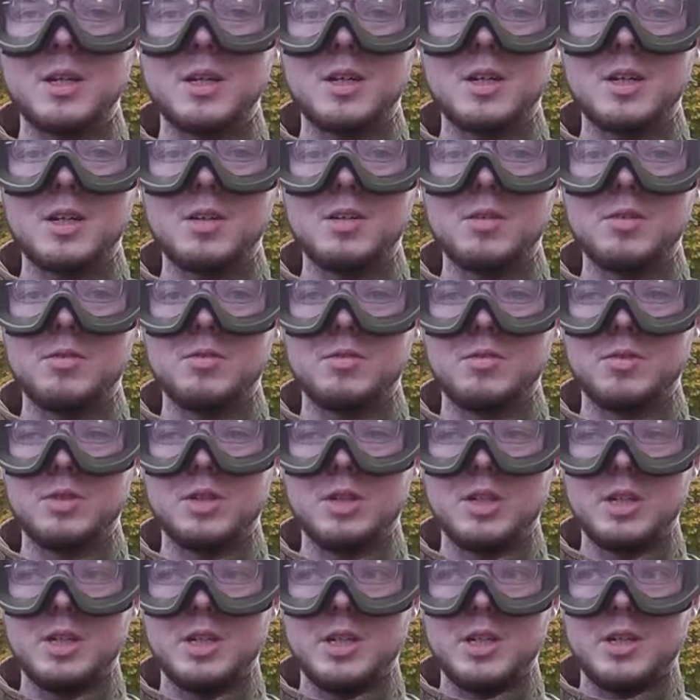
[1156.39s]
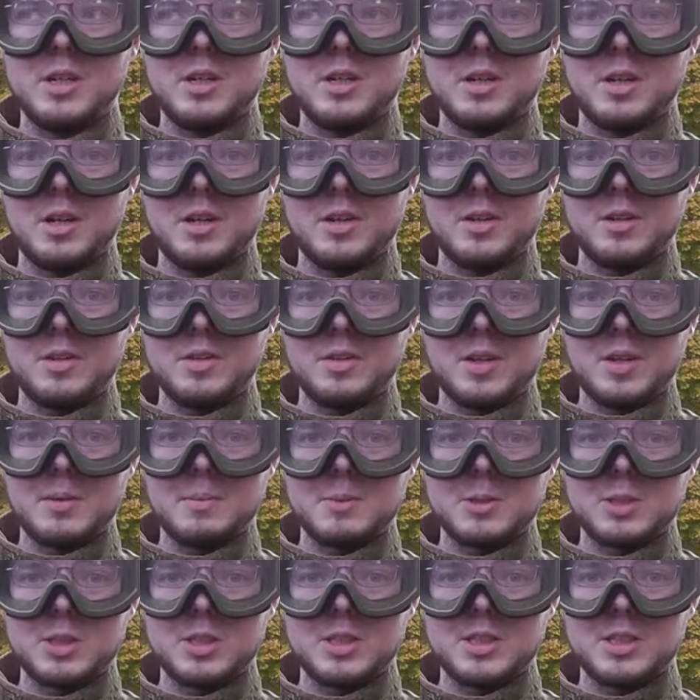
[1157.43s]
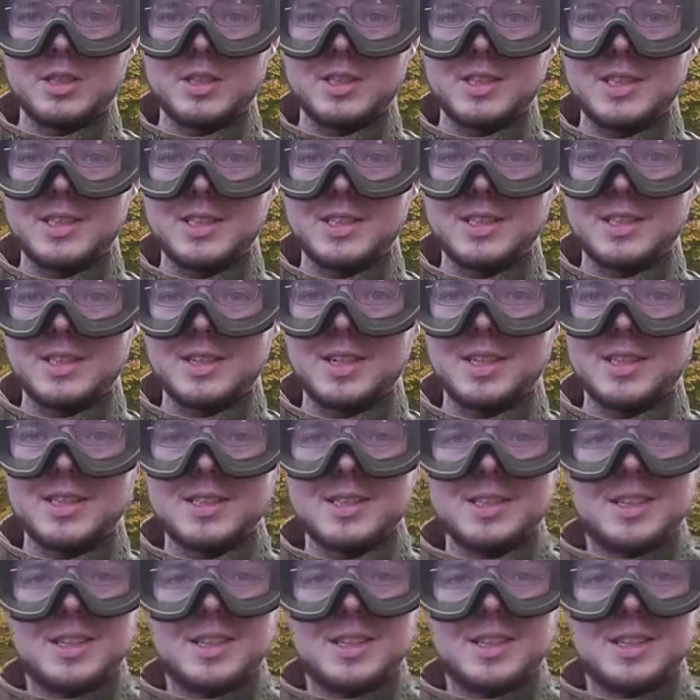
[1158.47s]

of other light machine guns in its class.